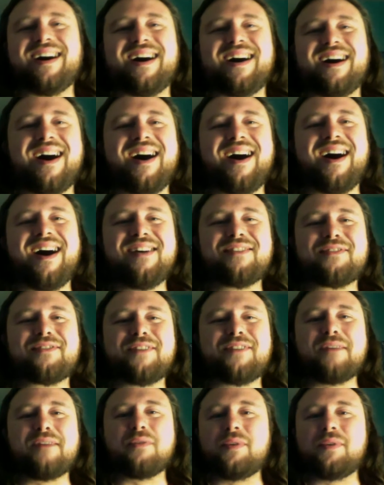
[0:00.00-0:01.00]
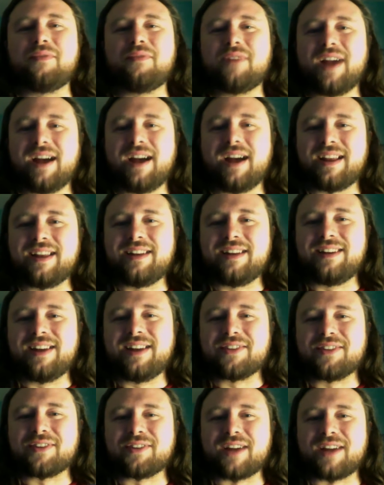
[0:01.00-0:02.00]
All right. Well, we've got
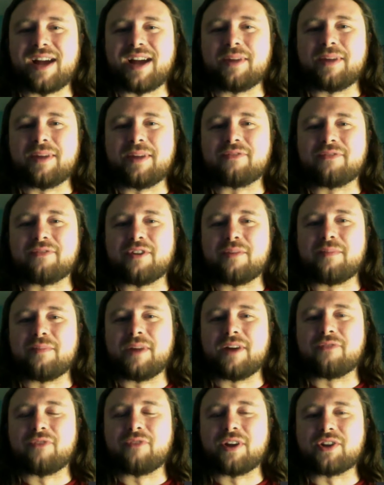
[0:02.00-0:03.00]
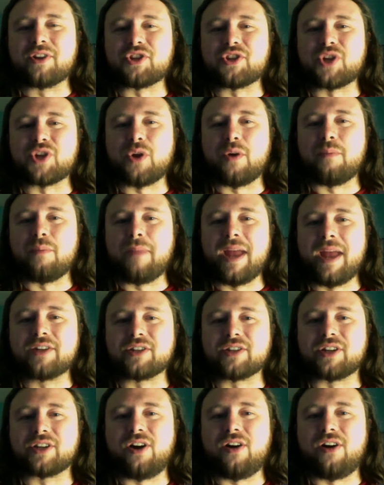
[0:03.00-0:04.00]
another comment from a friend of the show, Amanda
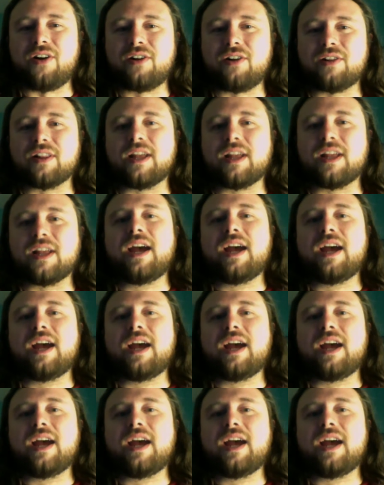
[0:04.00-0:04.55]
Call.